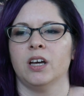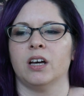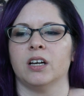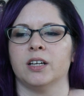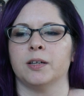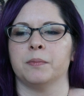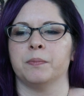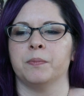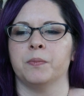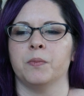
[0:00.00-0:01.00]

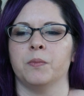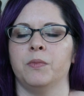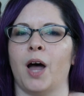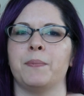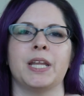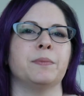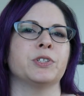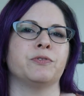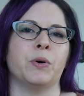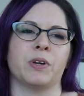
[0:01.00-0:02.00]
not been able
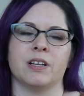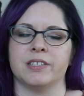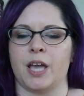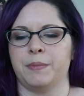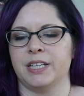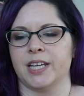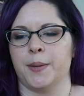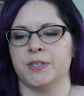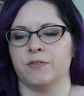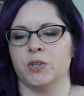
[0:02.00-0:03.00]
to focus? How many
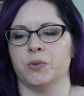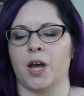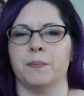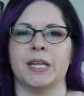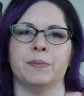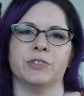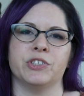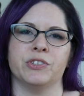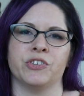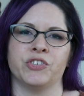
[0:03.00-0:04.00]
times have you not been able
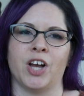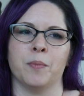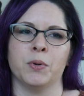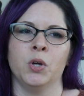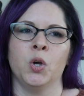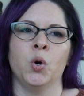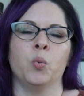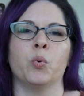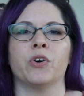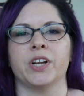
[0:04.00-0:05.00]
to stop
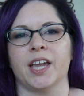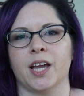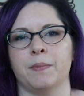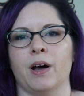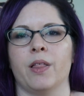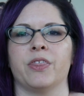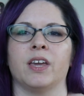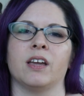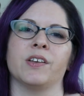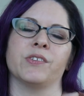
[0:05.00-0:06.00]
worrying about
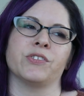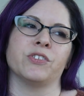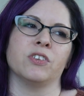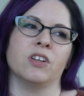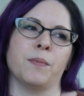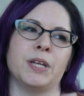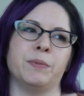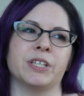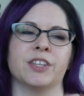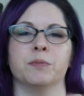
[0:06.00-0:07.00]
things, not been
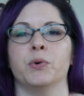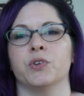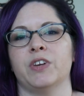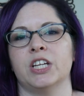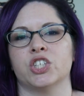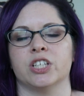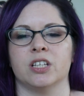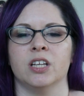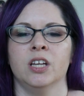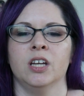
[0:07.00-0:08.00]
able to get the
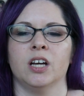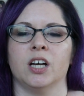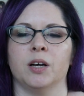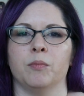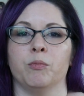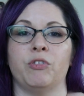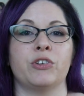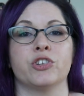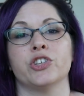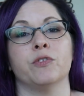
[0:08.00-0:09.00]
motivation,
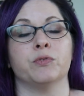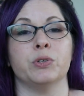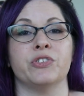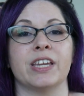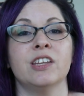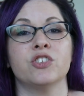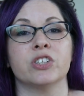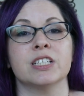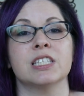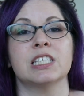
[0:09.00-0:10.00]
found yourself losing
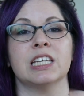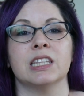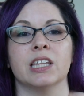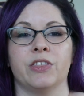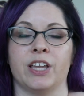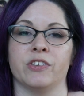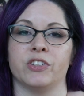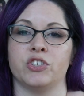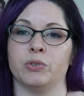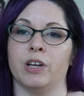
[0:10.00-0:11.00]
interest in the things
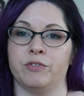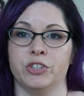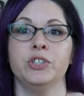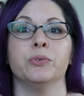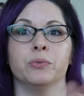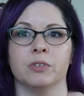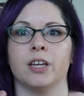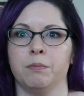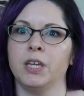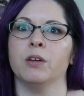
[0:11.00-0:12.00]
that you love to do,
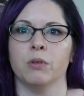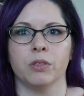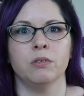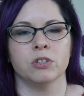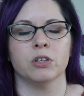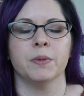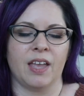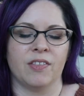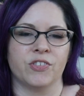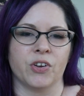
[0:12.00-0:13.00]
like me with YouTube?
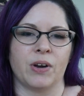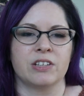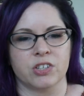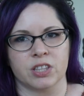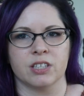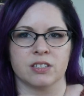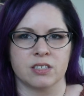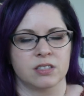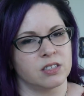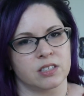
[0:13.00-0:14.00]
And so I took
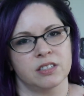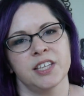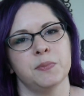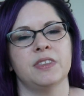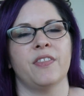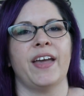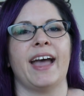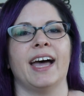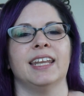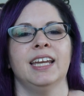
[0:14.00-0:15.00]
this assessment that they
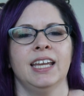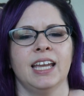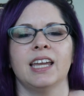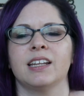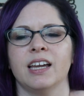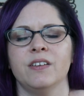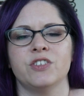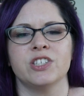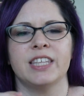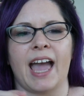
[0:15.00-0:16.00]
had, and kind of
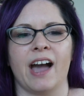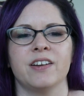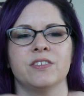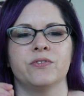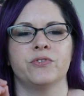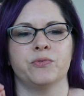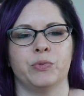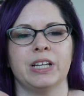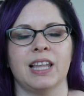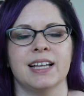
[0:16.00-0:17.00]
just the act of
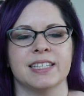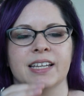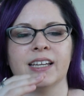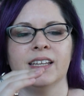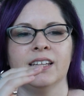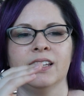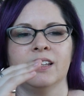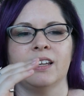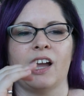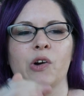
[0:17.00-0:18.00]
realizing
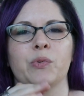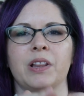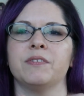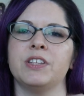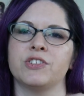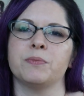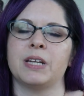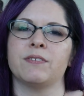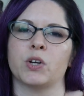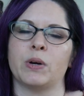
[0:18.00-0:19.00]
how relevant so
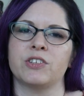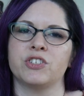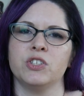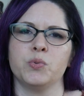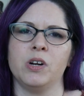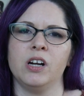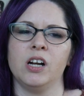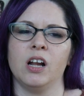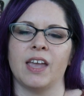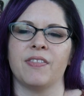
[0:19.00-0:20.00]
many of the questions
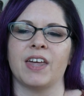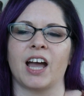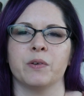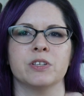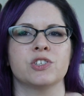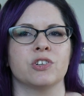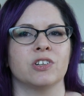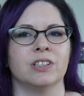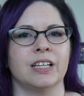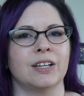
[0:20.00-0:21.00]
were, and that I was
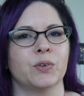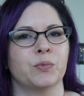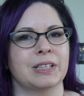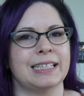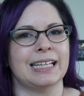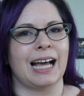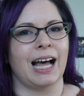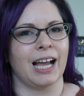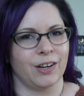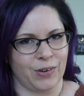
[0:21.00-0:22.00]
circling really
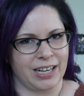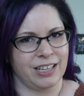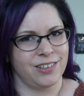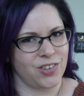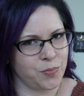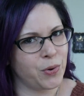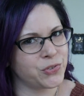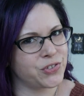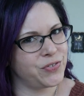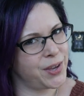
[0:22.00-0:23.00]
high ratings on
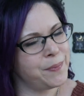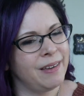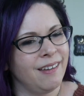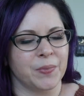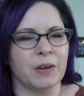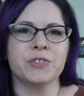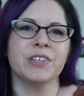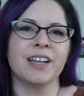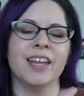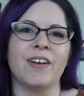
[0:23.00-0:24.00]
most of them, that was
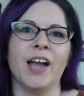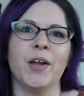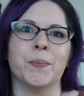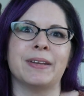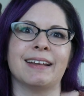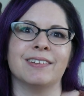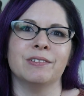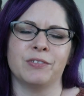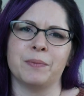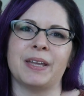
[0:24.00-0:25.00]
really kind of eye-opening
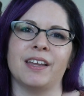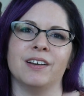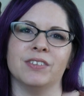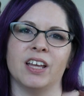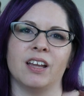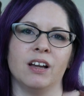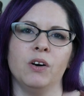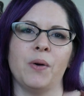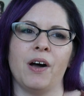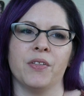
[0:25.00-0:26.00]
for me, of like,
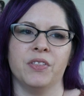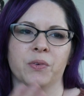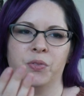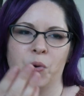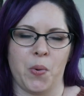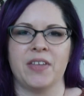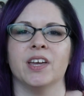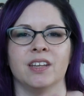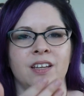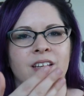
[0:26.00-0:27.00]
oh wow, the way
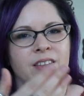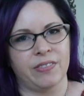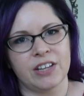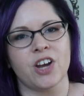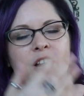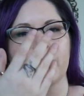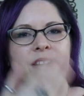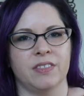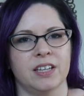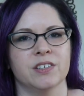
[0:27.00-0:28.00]
that they talk about
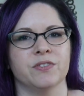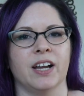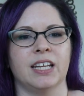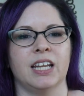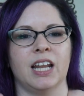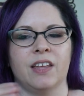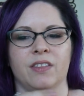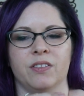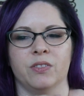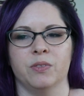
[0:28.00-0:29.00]
it and they define it, and
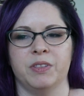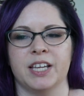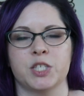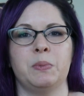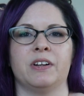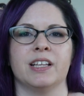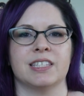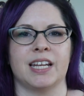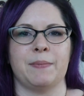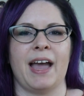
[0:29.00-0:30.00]
then the experience
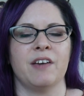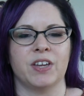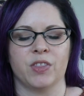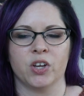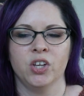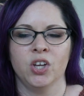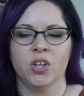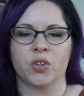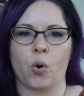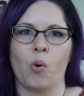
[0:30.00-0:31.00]
that I'm having, the
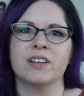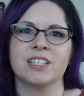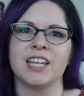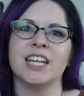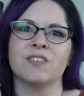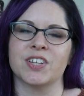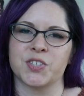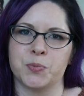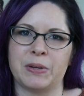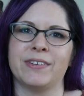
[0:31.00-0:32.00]
quantitative
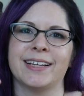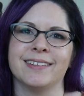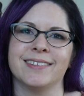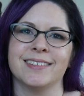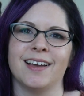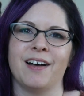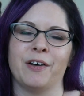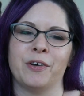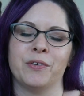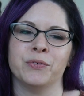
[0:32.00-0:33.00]
experience
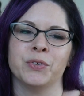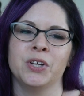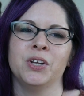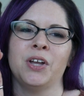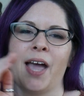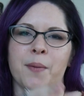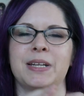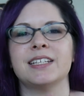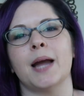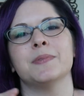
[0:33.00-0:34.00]
of how
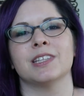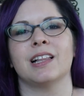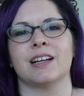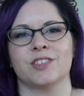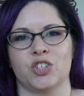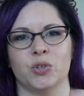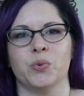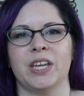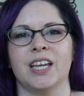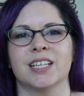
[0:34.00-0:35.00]
many times in the last 2
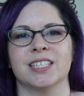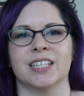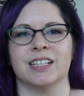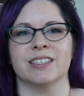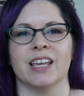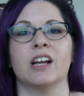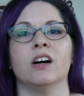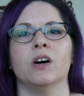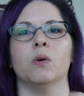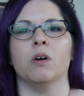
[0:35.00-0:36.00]
weeks, and it's like,
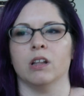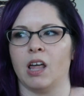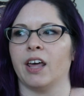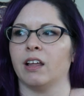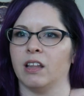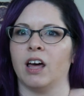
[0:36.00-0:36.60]
oh, a lot,